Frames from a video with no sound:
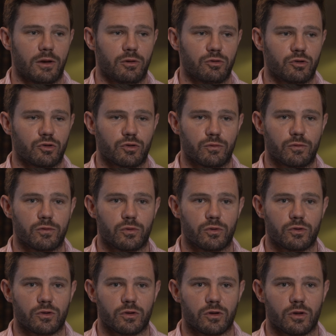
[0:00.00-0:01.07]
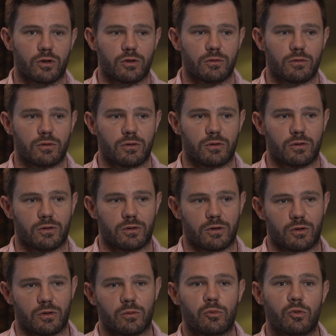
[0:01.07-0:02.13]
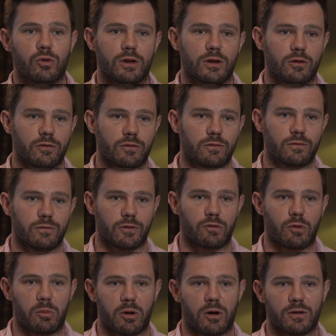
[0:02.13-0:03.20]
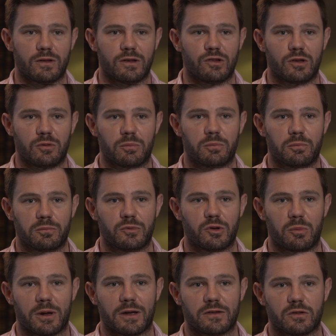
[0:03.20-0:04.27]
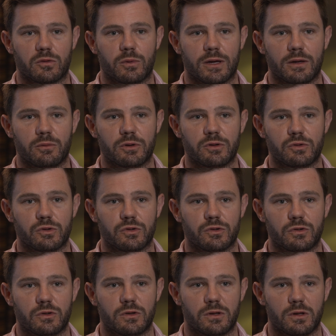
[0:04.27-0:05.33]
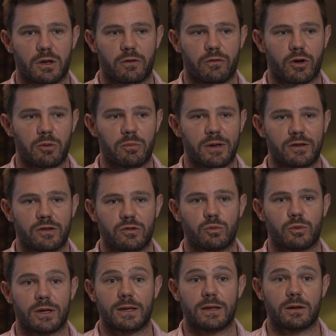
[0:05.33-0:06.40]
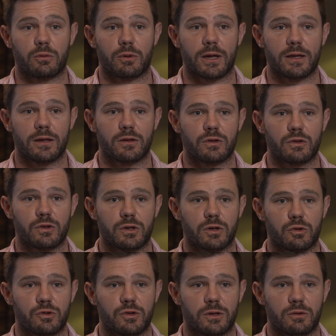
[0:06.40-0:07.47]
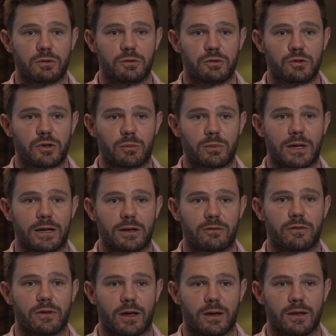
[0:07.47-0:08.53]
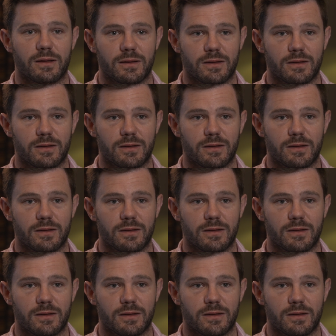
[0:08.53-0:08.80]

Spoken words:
It was just unfortunate that on the morning of the party she passed away, which was very bittersweet in a way, because, you know, she'd planned for that.